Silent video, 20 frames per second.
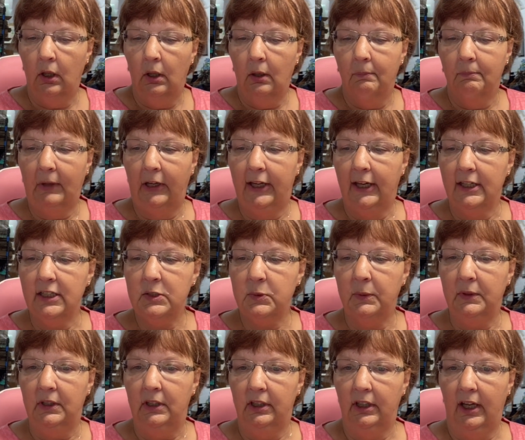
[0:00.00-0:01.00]
my
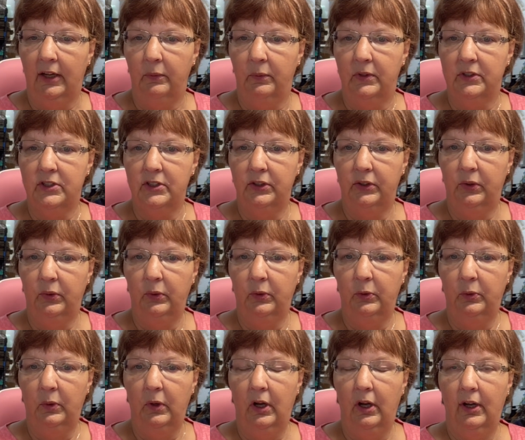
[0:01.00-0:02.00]
husband and I want to
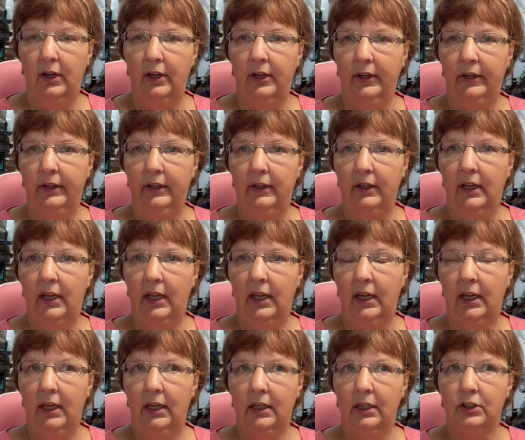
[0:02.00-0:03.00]
go on
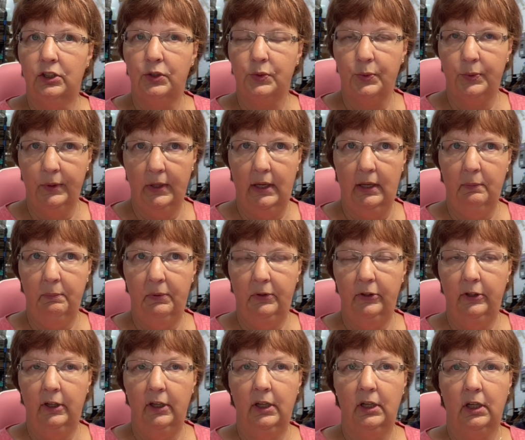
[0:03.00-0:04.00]
a trip
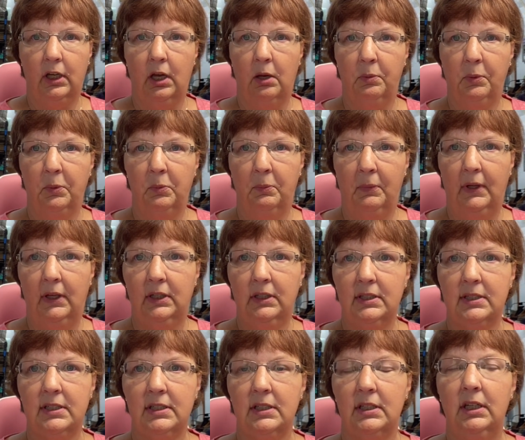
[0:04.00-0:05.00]
in a couple
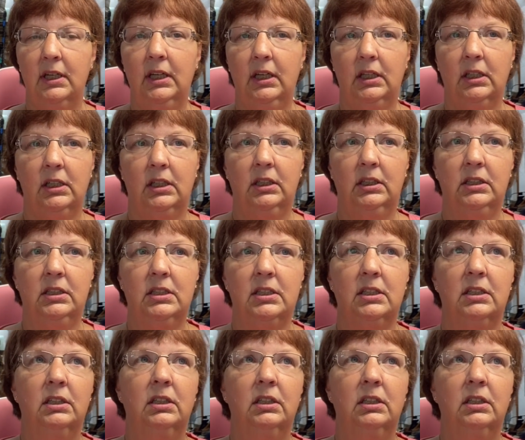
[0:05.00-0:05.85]
months, and